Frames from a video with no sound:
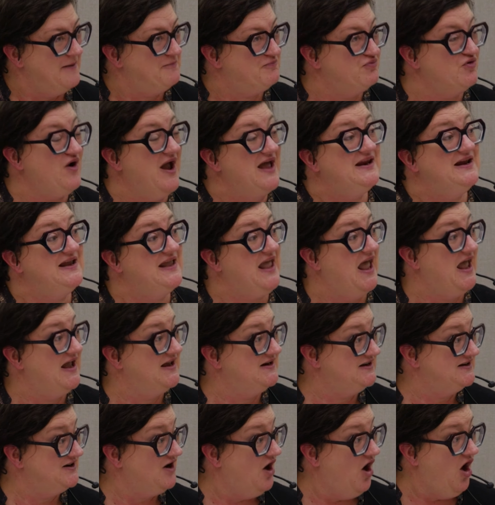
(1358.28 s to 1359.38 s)

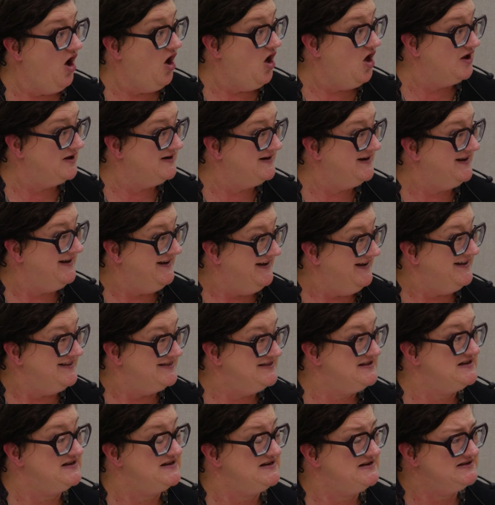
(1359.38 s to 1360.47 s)
predicated on
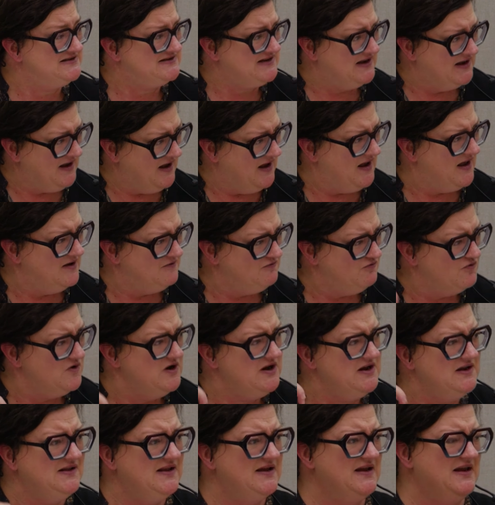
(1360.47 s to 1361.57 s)
these
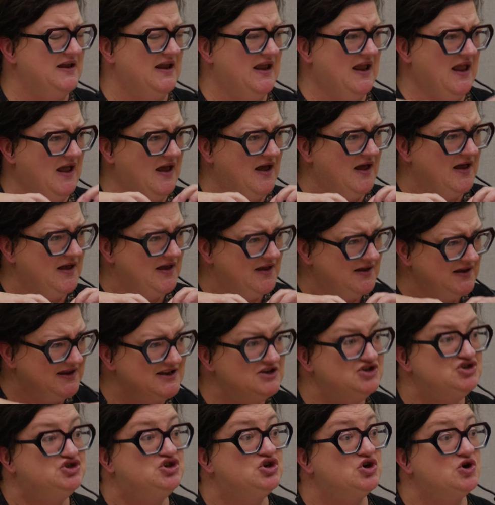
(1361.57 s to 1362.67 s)
really
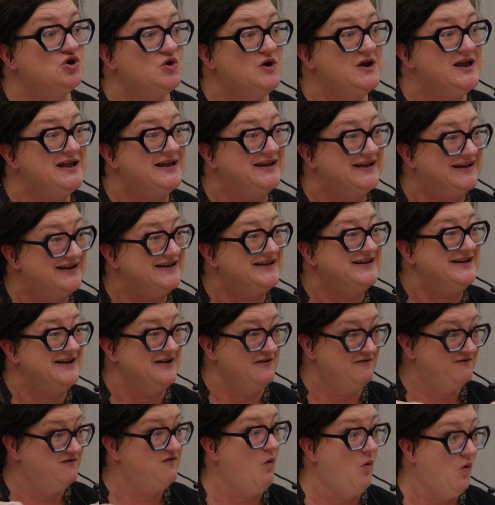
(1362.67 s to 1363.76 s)
enduring
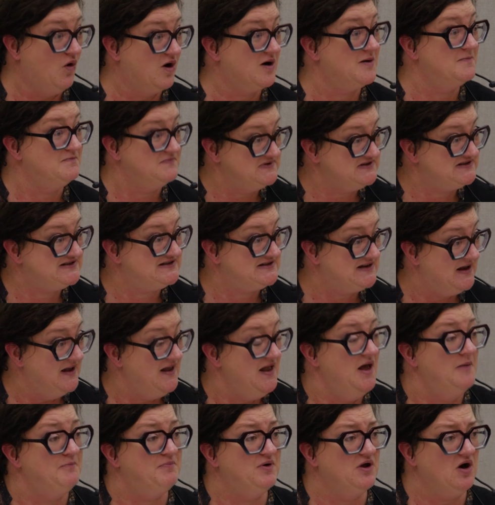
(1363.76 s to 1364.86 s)
forms,
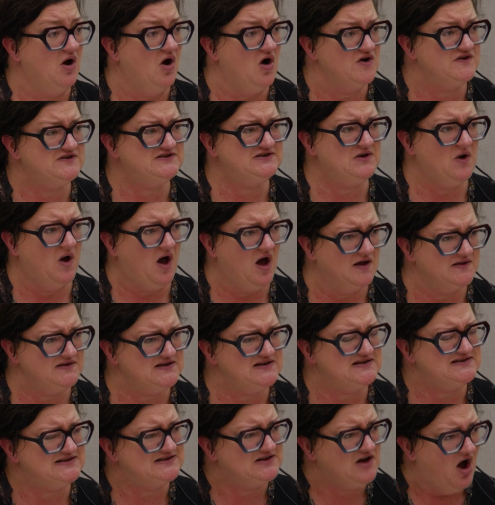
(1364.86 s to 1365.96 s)
but also on
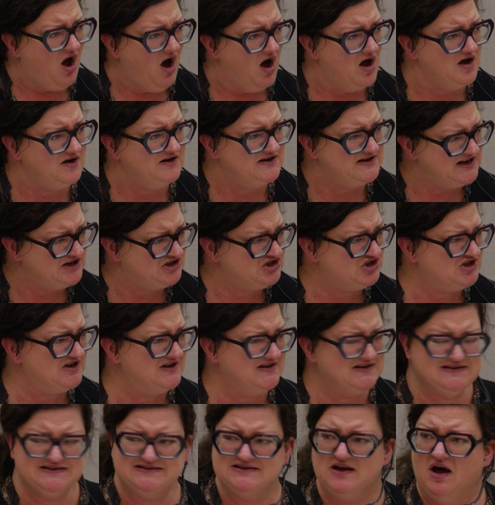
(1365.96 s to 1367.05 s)
these
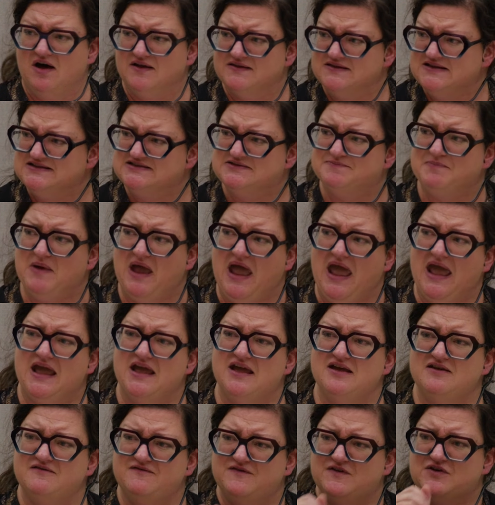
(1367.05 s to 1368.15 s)
cognitions, on these
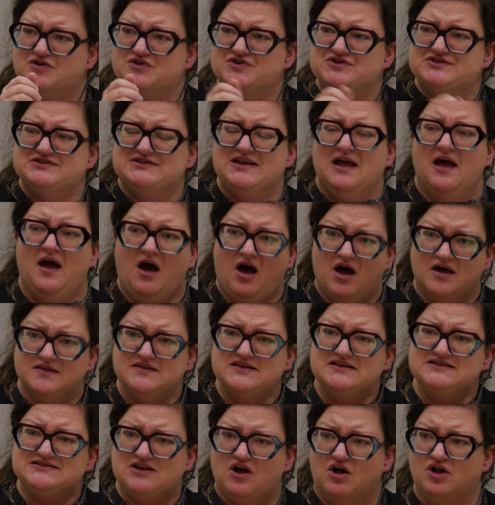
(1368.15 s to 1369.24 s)
behaviors, on
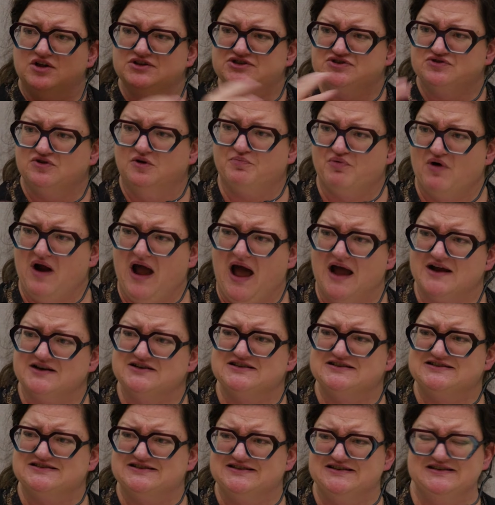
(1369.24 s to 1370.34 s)
these cultural
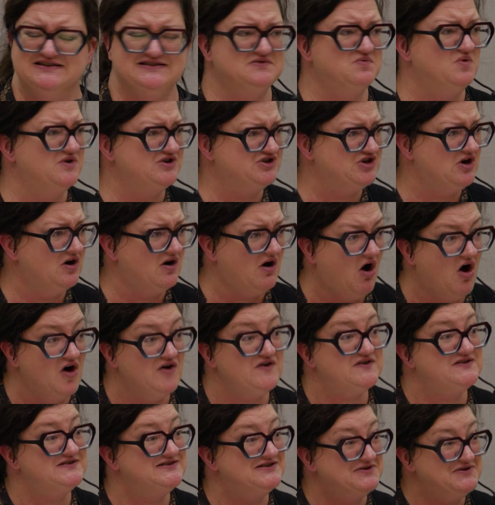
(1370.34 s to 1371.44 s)
practices, which are
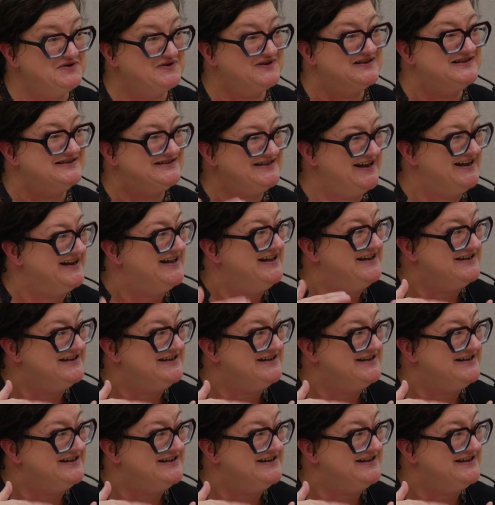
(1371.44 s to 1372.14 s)
also, you can say,